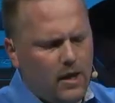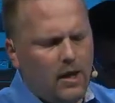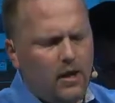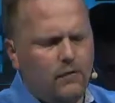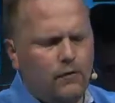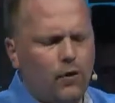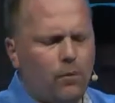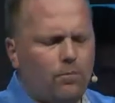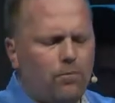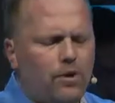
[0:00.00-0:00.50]
If
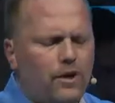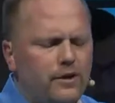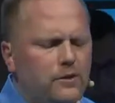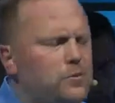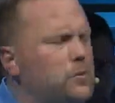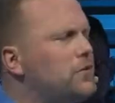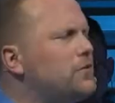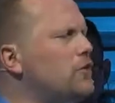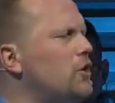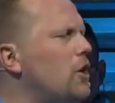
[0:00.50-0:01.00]
you'll pray this
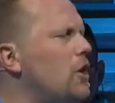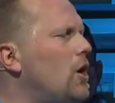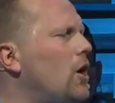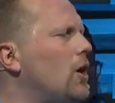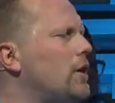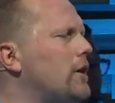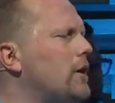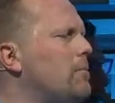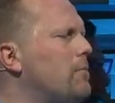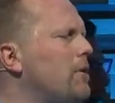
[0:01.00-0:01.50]
with your
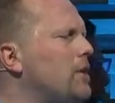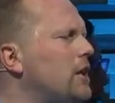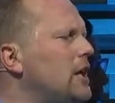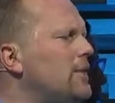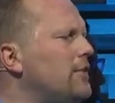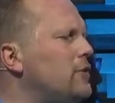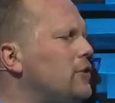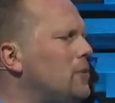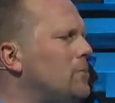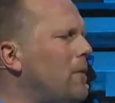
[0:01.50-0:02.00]
heart and
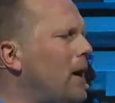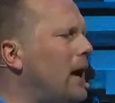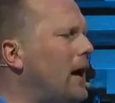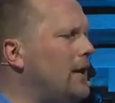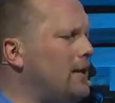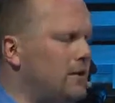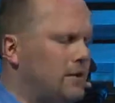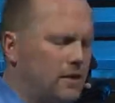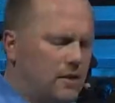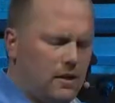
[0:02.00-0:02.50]
believe in your
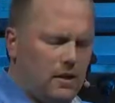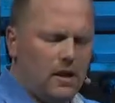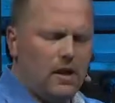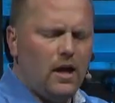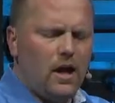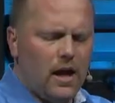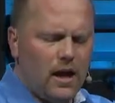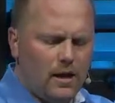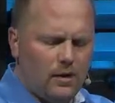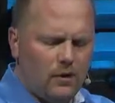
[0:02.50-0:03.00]
mind,
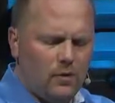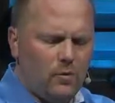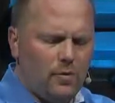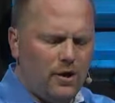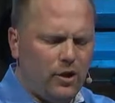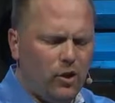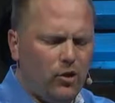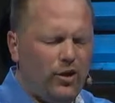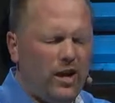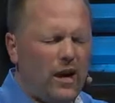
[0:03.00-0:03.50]
it will be a
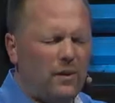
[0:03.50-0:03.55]
new day.